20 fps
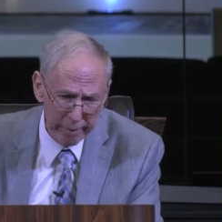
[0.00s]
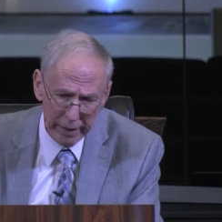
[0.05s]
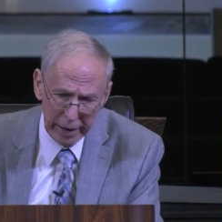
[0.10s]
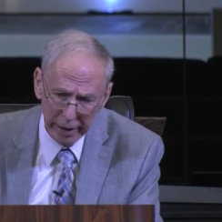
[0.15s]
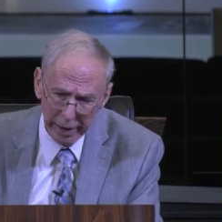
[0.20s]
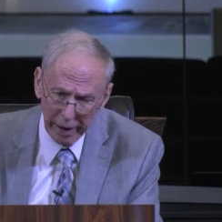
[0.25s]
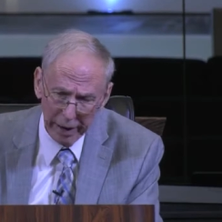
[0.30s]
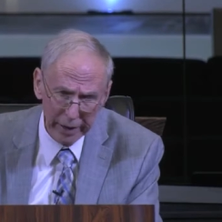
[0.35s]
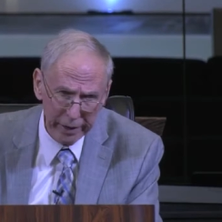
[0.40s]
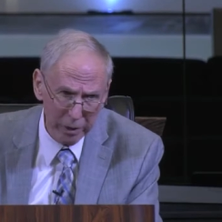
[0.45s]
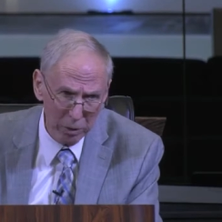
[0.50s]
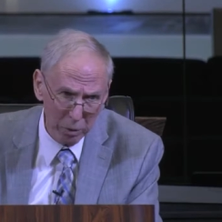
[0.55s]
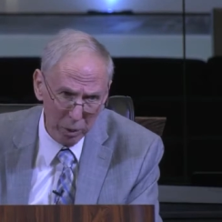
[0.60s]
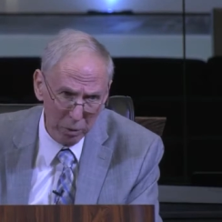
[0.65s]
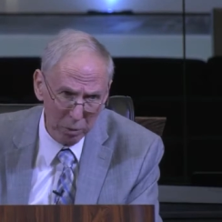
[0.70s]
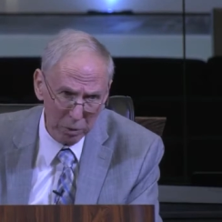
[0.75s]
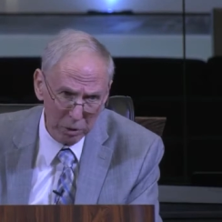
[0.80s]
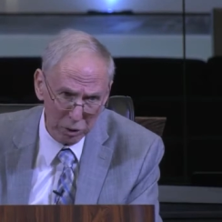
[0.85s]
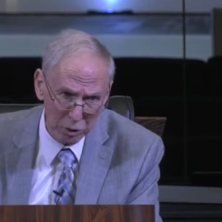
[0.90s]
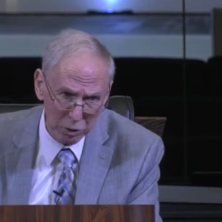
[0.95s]
And I knew
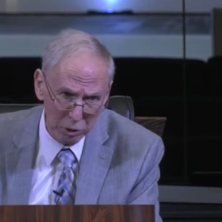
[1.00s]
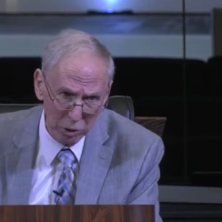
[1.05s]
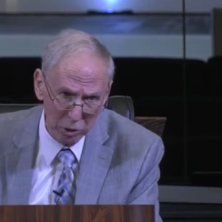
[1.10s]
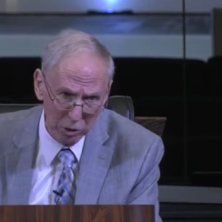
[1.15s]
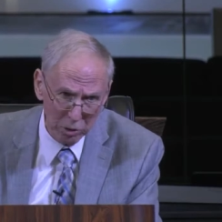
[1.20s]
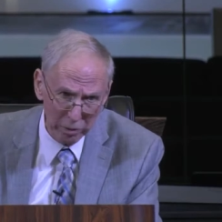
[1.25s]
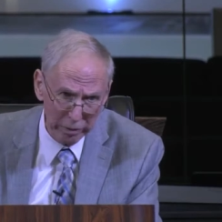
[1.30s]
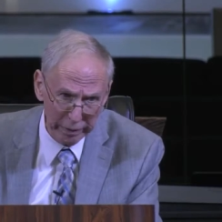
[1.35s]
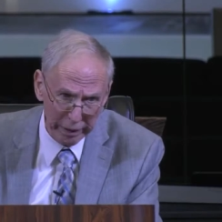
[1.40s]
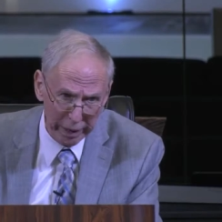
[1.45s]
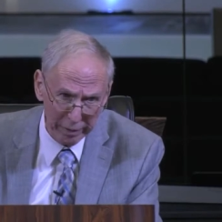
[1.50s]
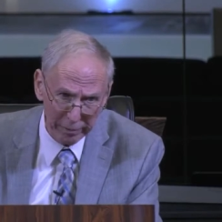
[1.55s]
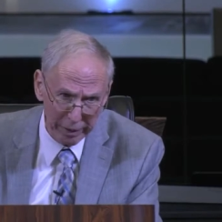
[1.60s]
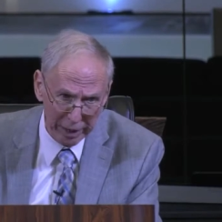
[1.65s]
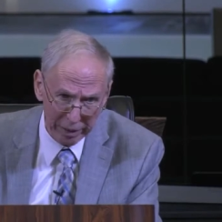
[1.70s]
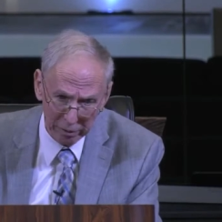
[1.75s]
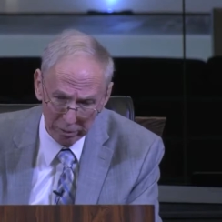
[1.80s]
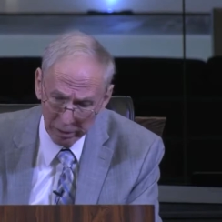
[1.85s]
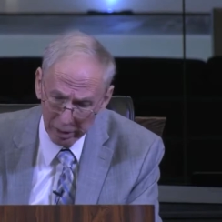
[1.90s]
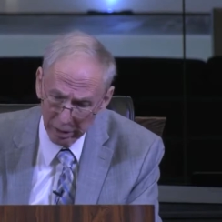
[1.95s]
it was true, and I'm
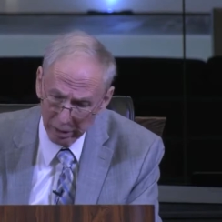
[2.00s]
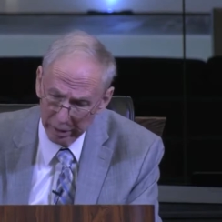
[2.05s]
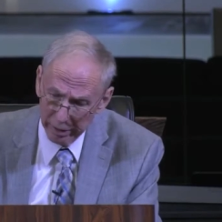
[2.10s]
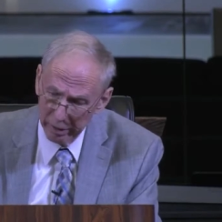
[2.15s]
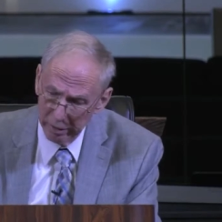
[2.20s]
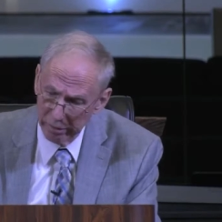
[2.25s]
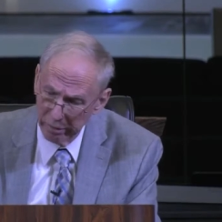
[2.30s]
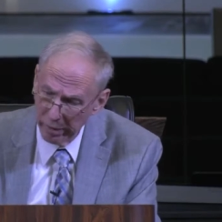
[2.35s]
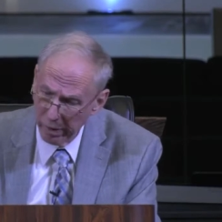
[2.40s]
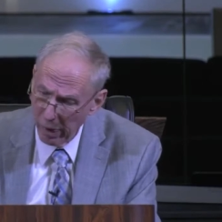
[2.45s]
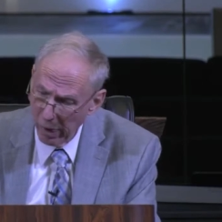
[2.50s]
not a relative.